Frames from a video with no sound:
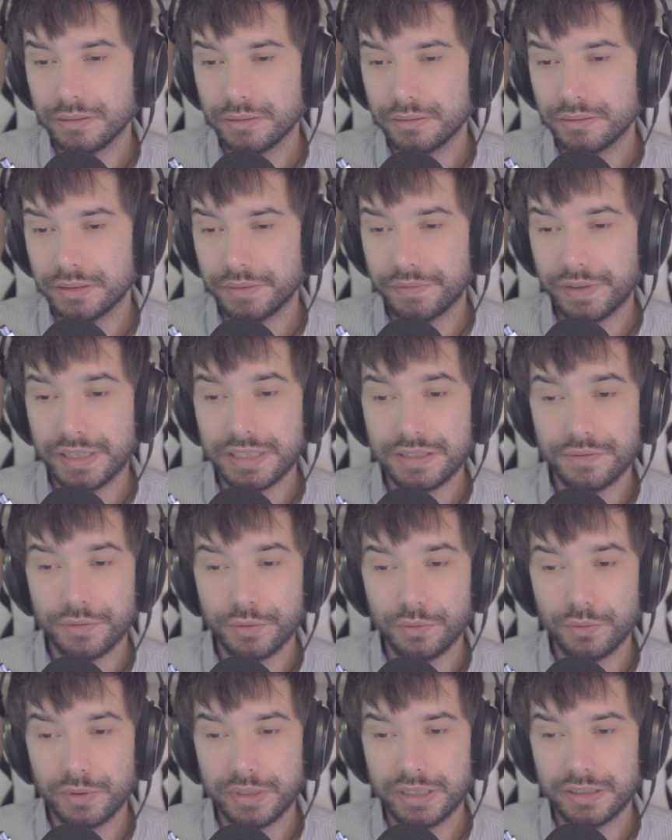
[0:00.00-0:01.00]
Defensive
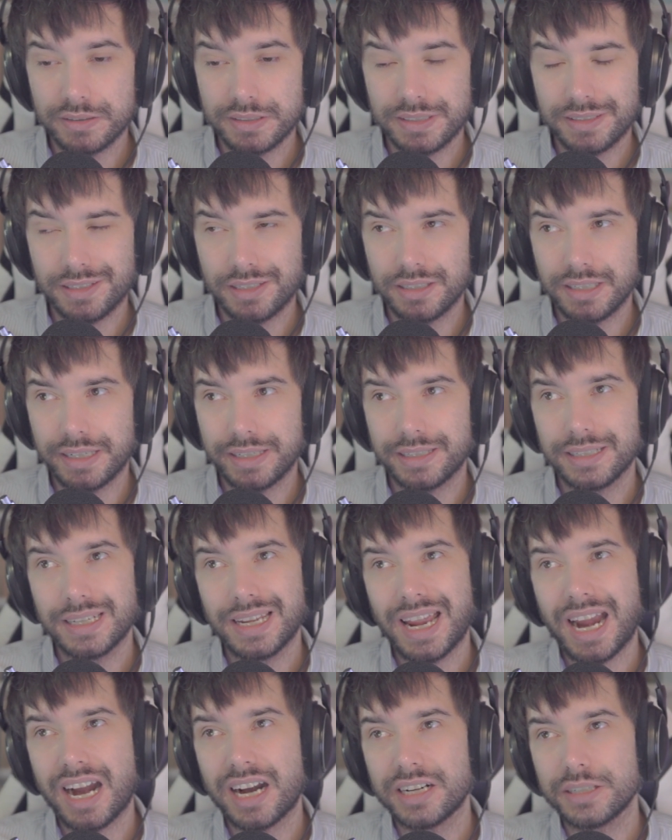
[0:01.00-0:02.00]
cooldowns, they're
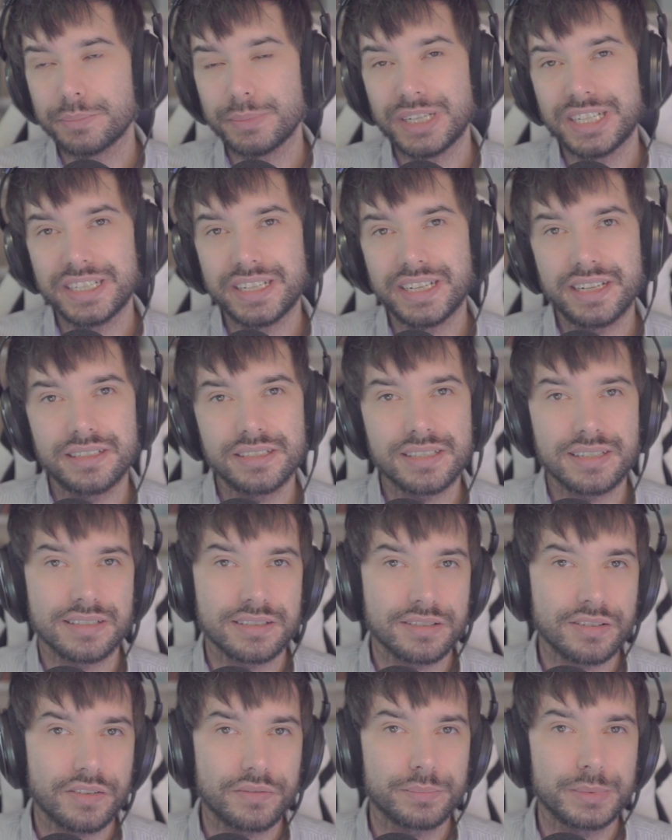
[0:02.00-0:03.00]
like hard mitigators and
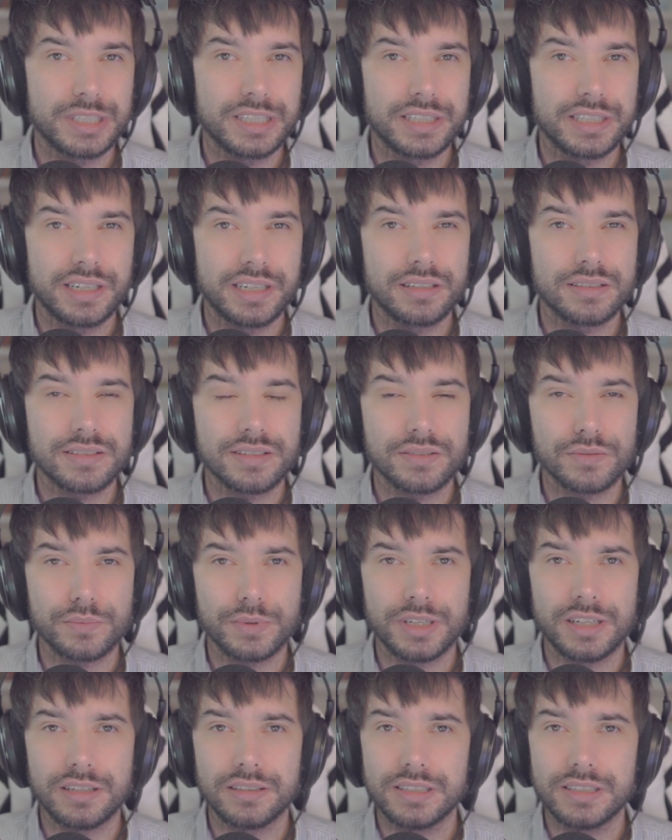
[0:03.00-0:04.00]
soft mitigators as well.